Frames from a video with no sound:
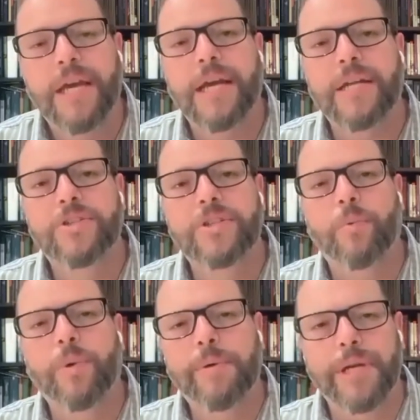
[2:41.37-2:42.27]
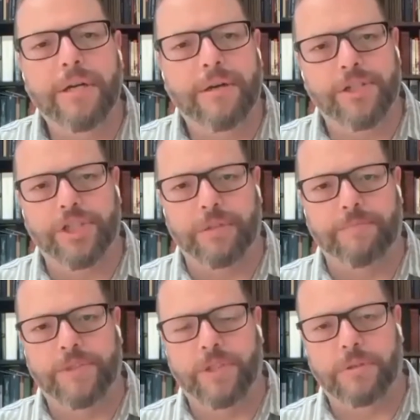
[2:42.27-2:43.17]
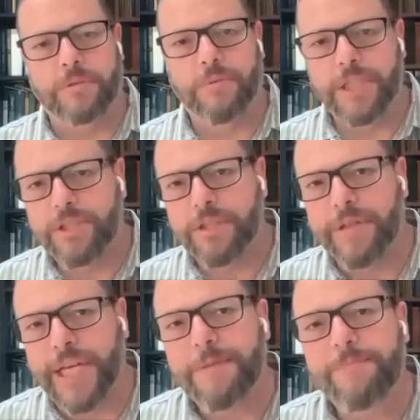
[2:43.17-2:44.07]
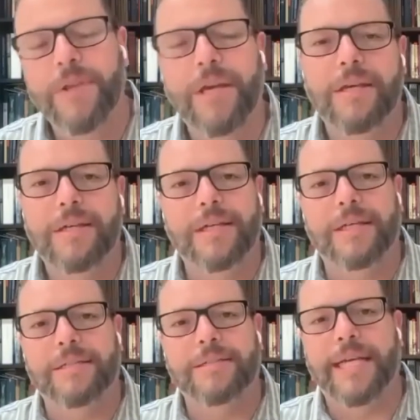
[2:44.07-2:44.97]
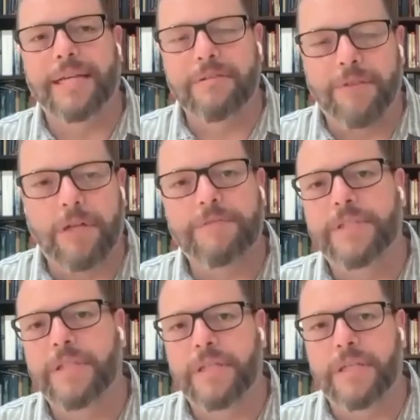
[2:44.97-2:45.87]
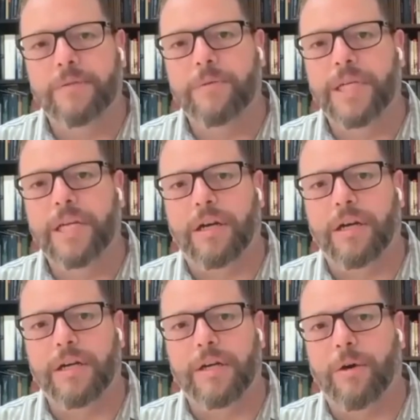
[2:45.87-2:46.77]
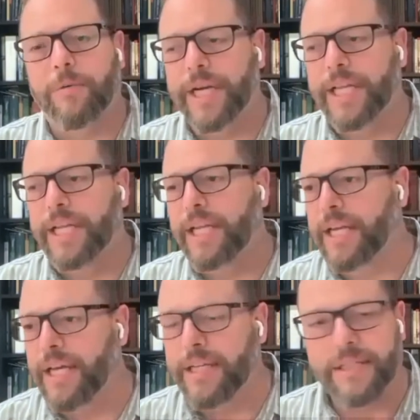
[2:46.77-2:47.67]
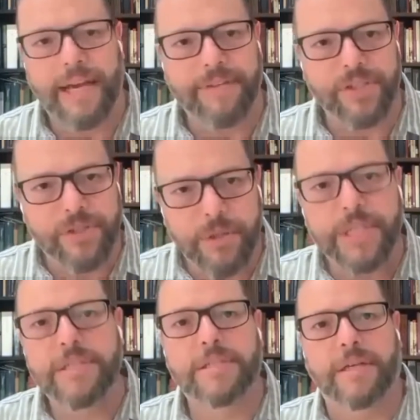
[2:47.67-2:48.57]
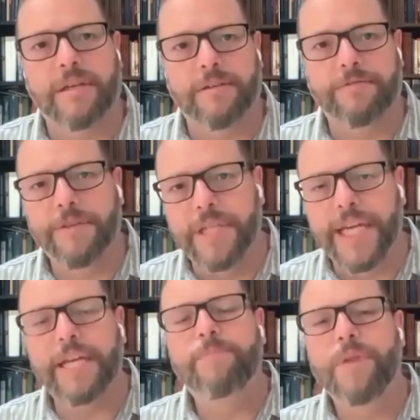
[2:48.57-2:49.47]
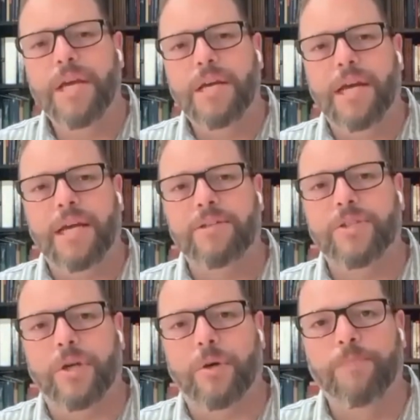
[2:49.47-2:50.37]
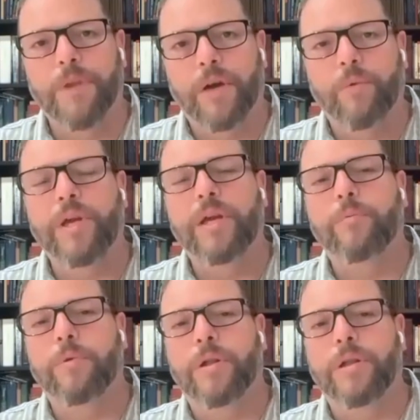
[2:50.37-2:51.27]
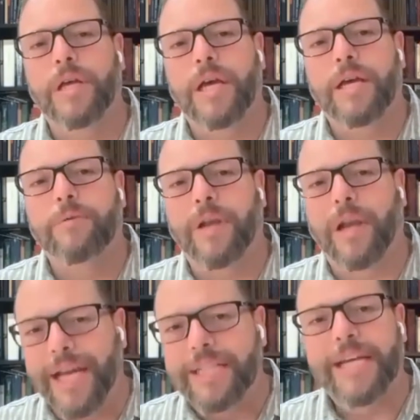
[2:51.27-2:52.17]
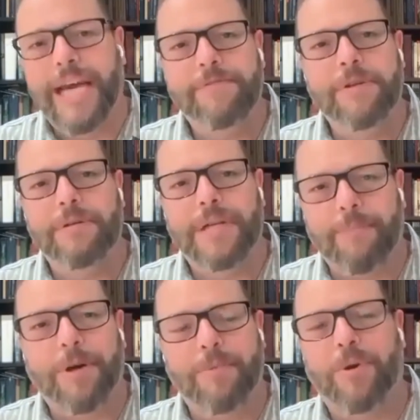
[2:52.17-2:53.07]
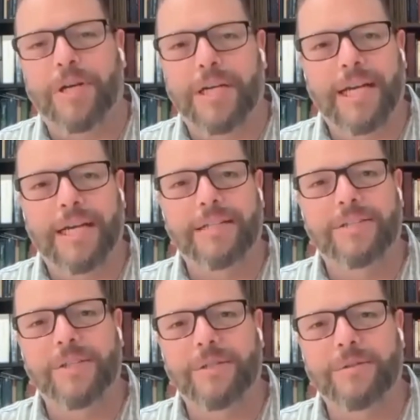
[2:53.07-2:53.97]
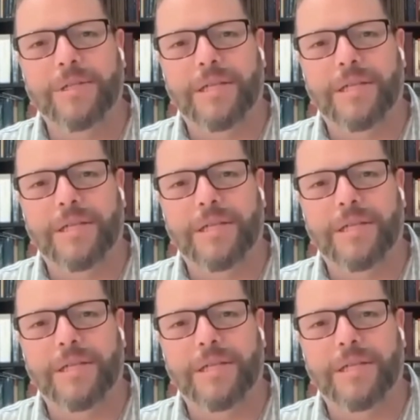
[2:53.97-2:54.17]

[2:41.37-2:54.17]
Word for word: And so we would encourage you to register now. Get involved. We are already having students filling in, and so we would like to have you come on board and to